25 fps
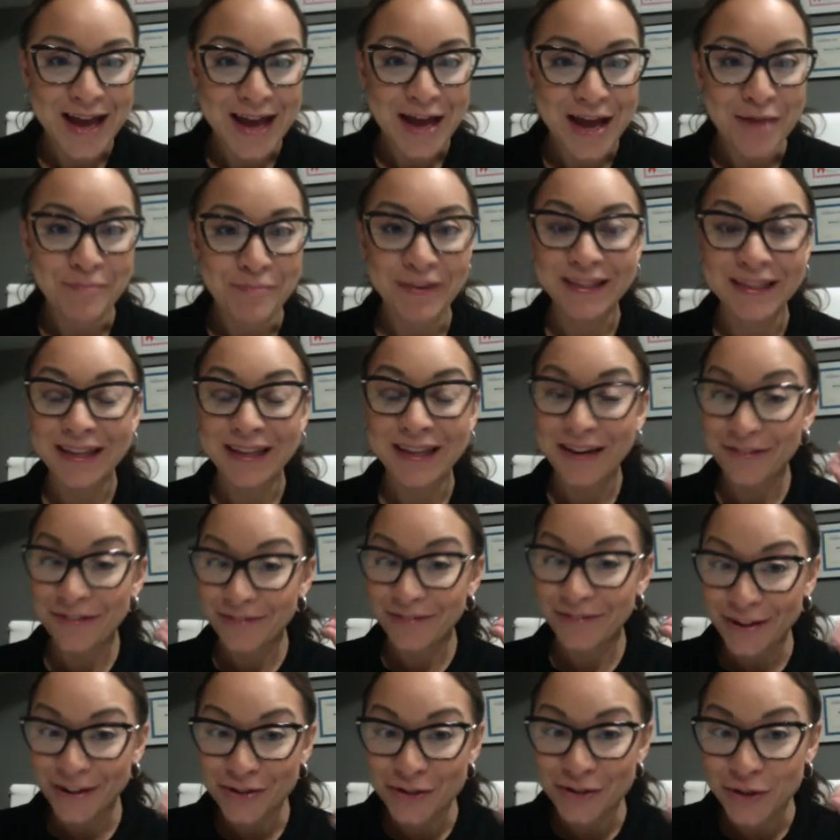But that if
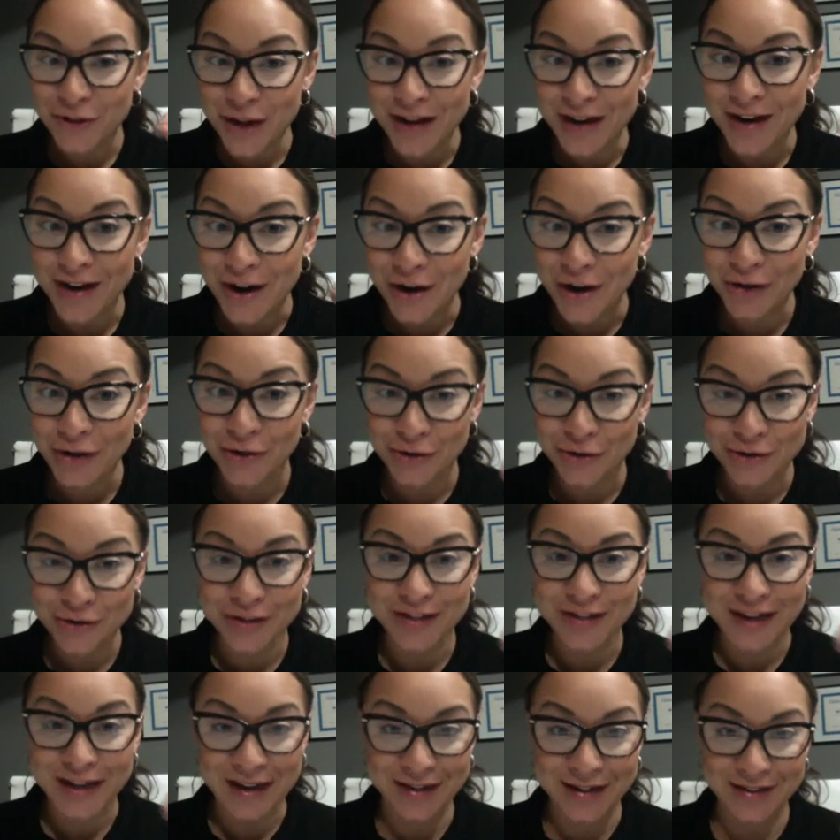there's not
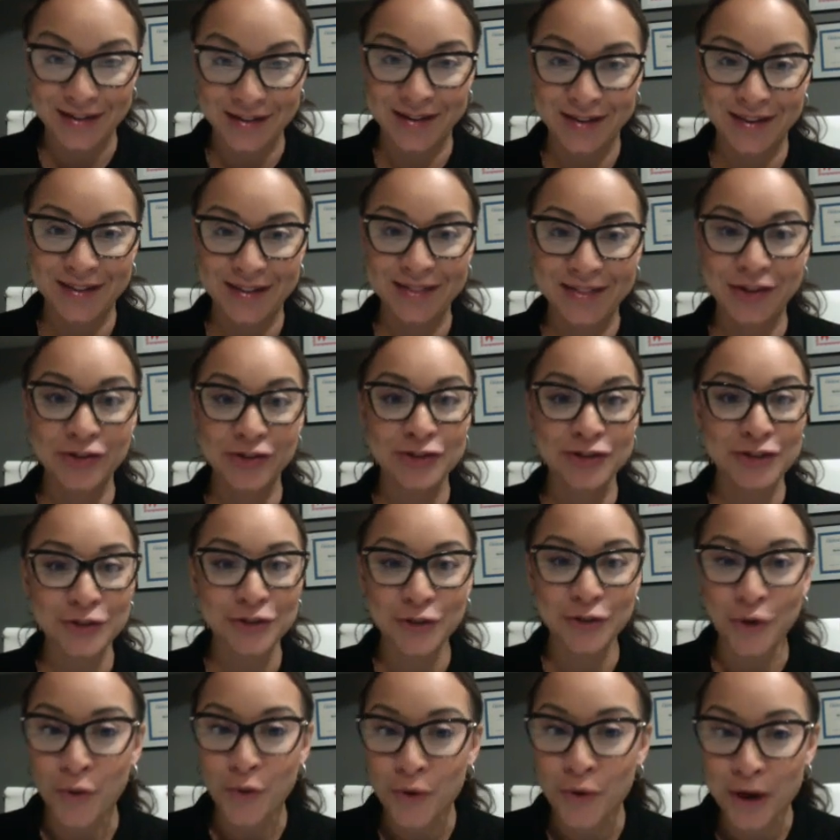understanding, there's
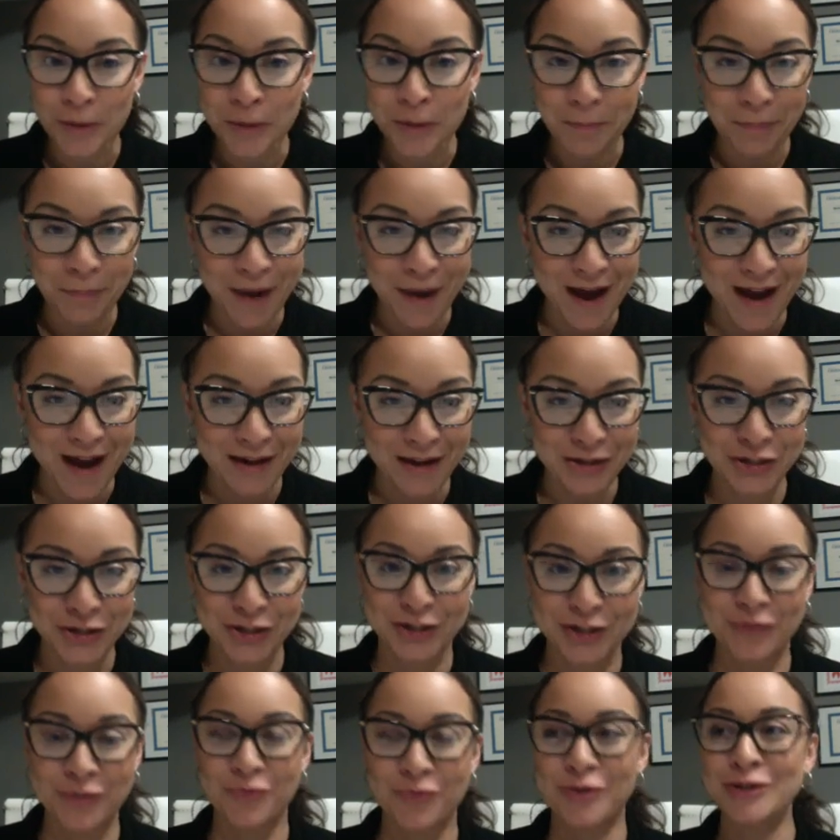no
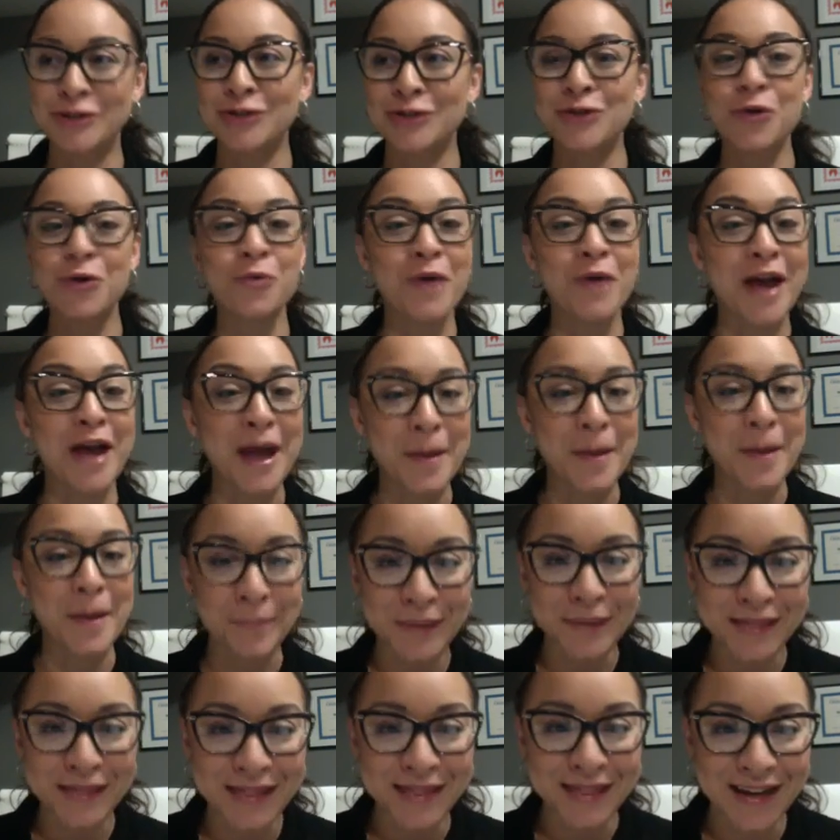compassion, there's no
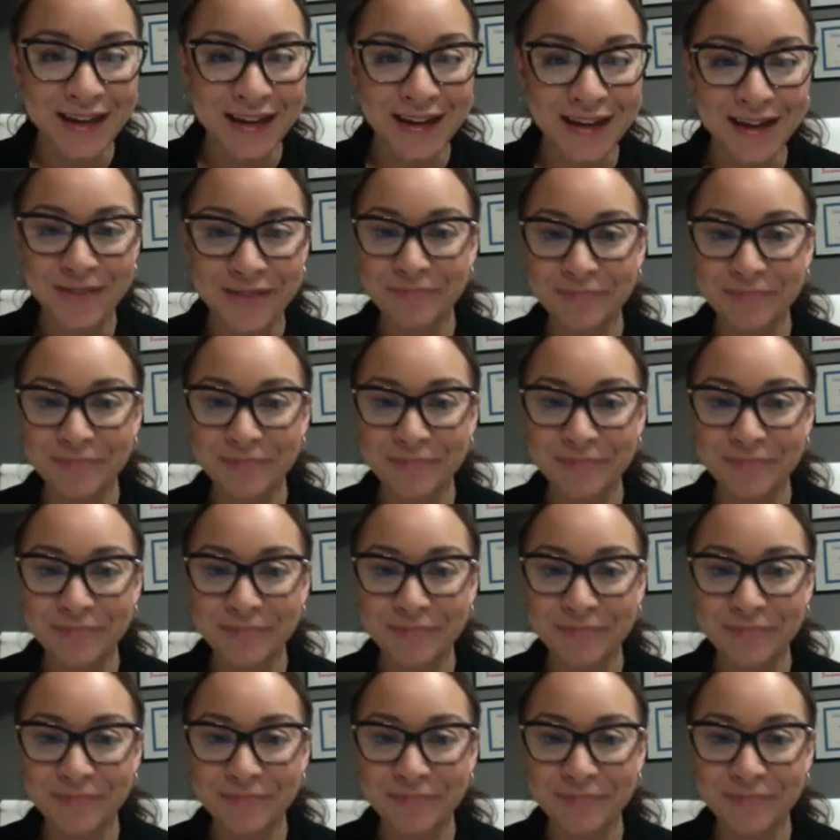empathy,